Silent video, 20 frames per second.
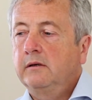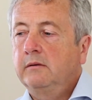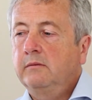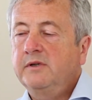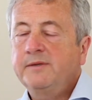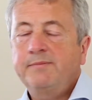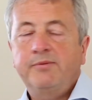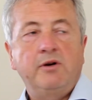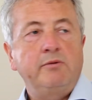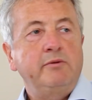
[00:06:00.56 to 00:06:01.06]

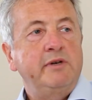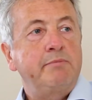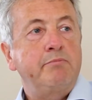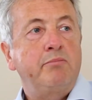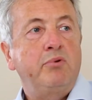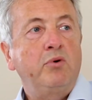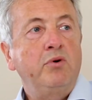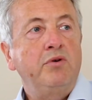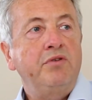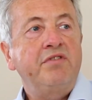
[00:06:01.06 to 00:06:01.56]
Well, it's probably
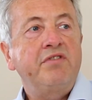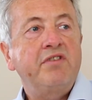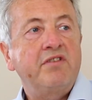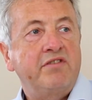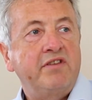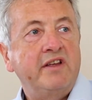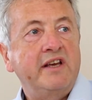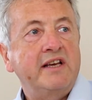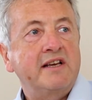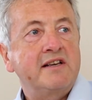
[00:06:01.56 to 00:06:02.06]
both the
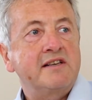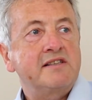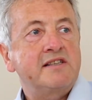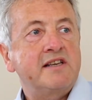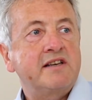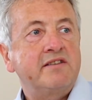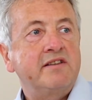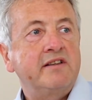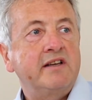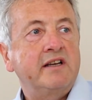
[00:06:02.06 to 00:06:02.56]
things
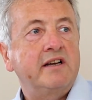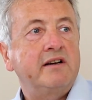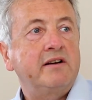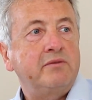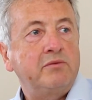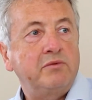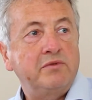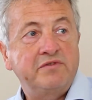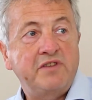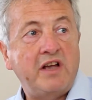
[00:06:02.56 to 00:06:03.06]
I think
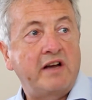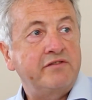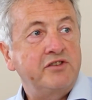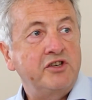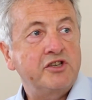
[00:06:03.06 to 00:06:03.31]
I've